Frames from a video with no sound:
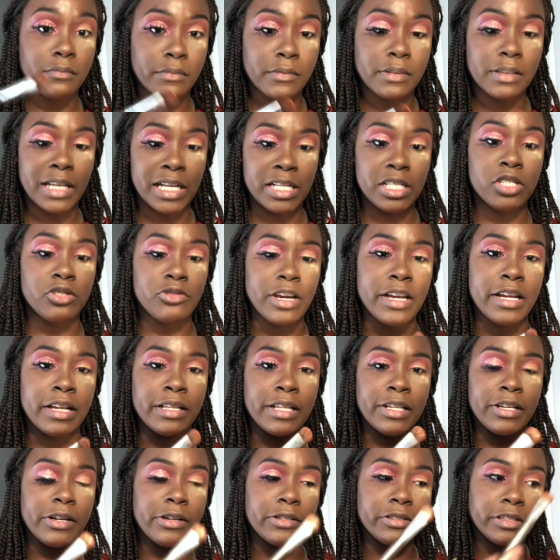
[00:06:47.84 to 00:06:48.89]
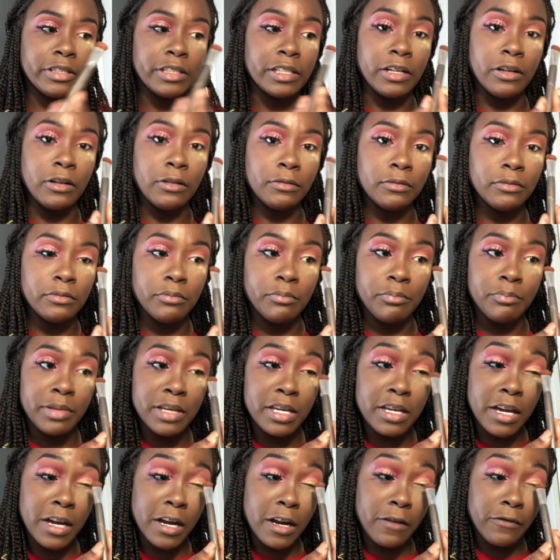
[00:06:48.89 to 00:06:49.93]
It's straight glitter, so be
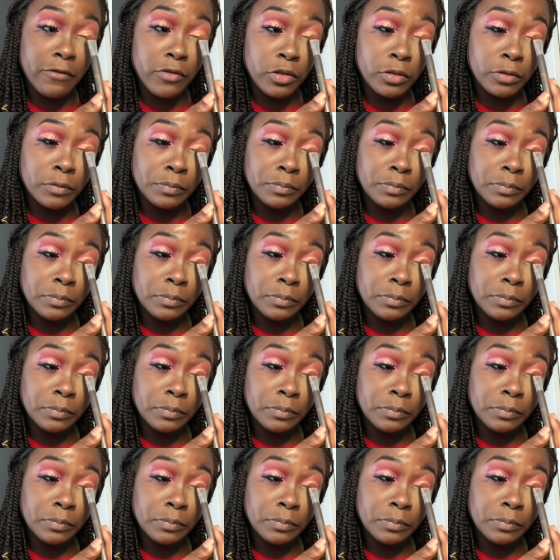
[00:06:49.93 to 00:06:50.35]
careful.